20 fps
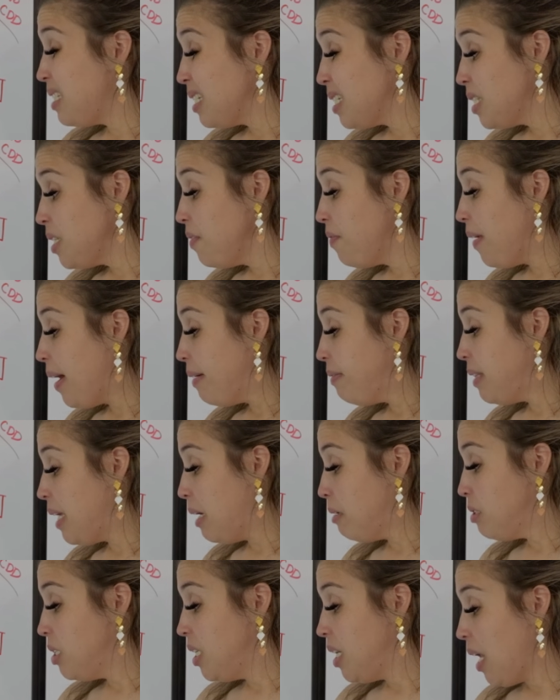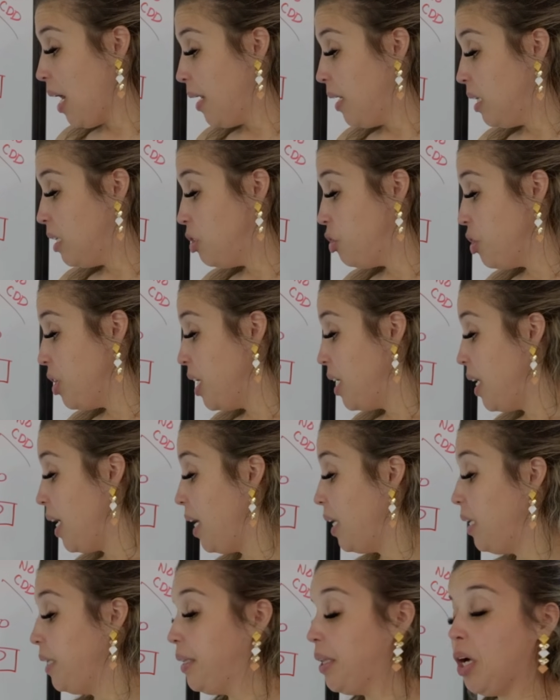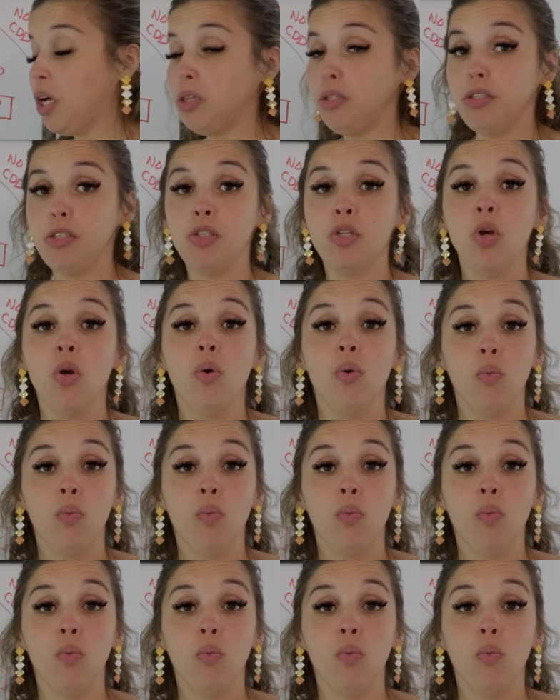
$65,980